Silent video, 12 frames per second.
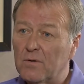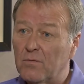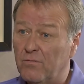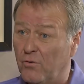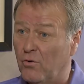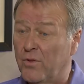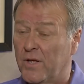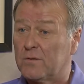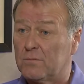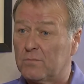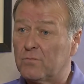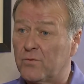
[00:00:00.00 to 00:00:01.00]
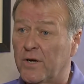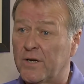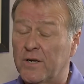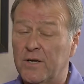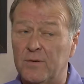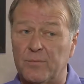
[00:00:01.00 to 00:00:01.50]
for that
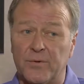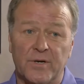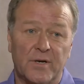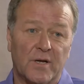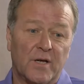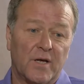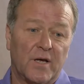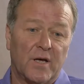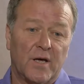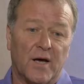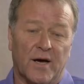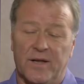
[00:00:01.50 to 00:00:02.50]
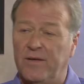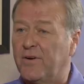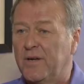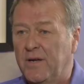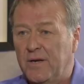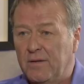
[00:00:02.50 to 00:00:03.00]
Ryder Cup? And I
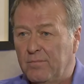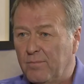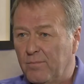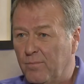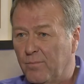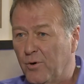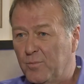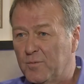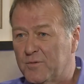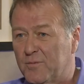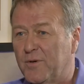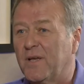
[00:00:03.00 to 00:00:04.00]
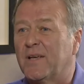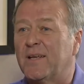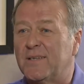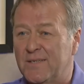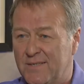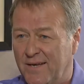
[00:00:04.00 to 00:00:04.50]
never had any problems about
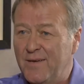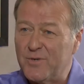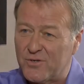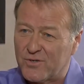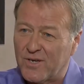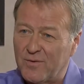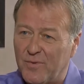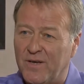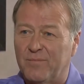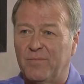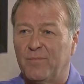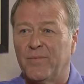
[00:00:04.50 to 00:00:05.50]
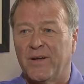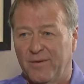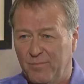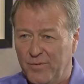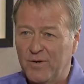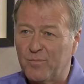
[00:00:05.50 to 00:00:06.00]
getting his game in shape, but I
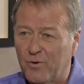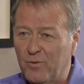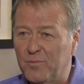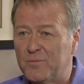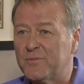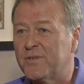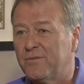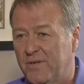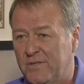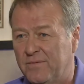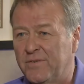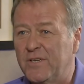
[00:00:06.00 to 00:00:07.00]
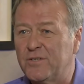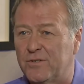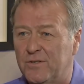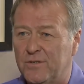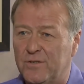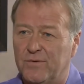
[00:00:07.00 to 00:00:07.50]
had big problems and
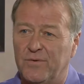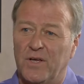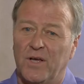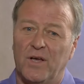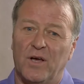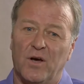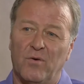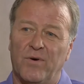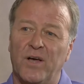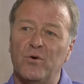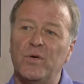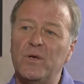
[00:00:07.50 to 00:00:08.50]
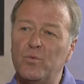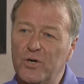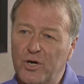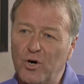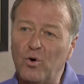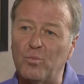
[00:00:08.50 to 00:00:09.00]
reservations of how he
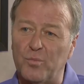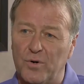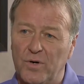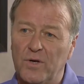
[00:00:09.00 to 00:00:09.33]
would cope